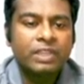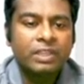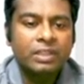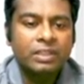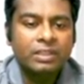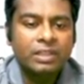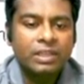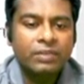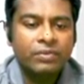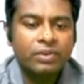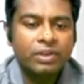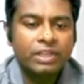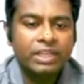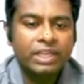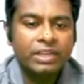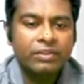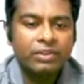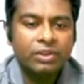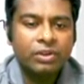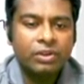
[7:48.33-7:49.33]
therefore
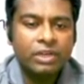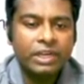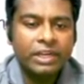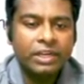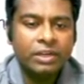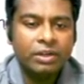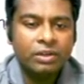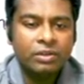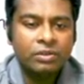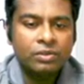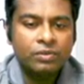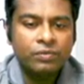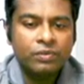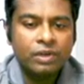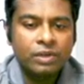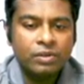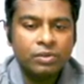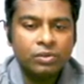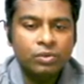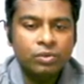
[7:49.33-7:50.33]
here we go to write down
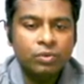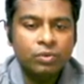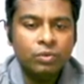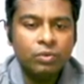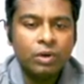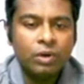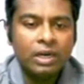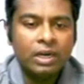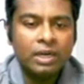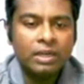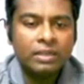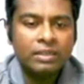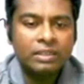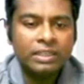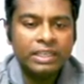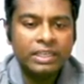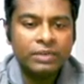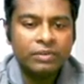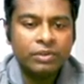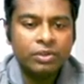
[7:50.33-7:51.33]
for 2 1,
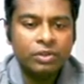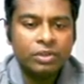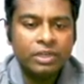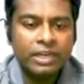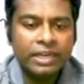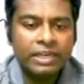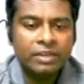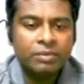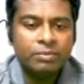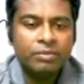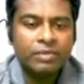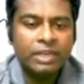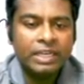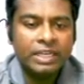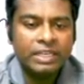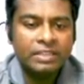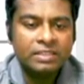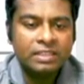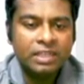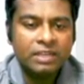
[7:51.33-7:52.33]
here we go to write
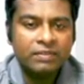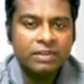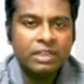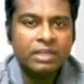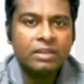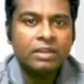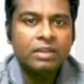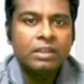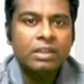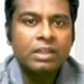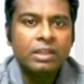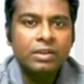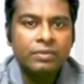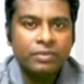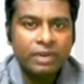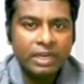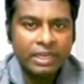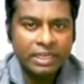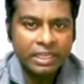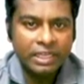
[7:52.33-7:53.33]
minus 11.
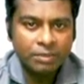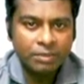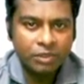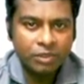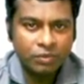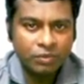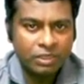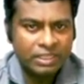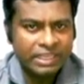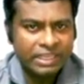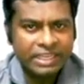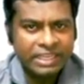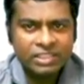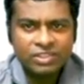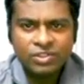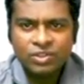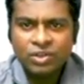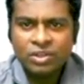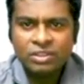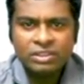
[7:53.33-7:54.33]
For element 1 there
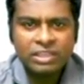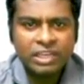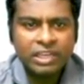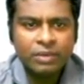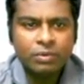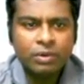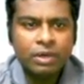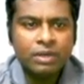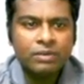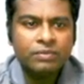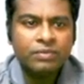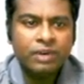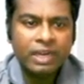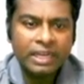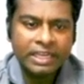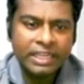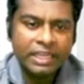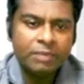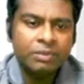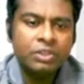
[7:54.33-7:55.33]
is no 3 1,
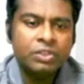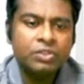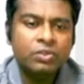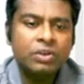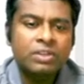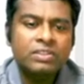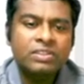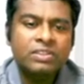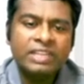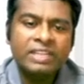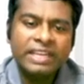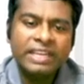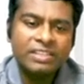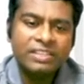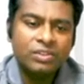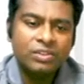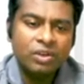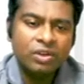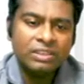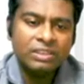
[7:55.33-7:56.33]
for element 2 also there
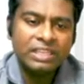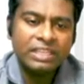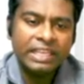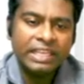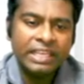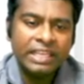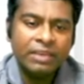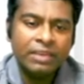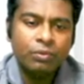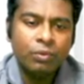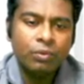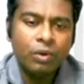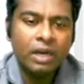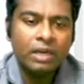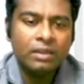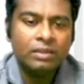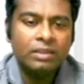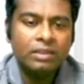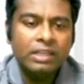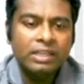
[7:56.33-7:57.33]
is no 3
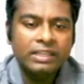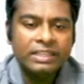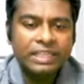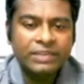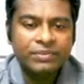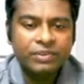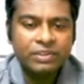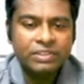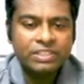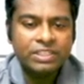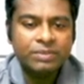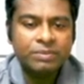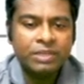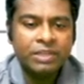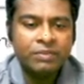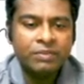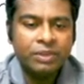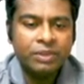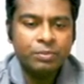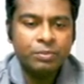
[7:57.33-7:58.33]
1, therefore
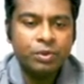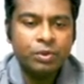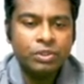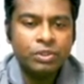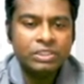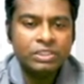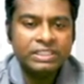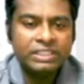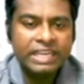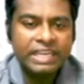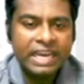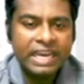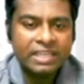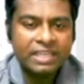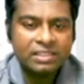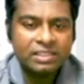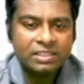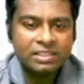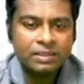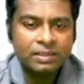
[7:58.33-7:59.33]
simply we put
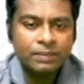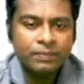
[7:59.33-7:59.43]
dash.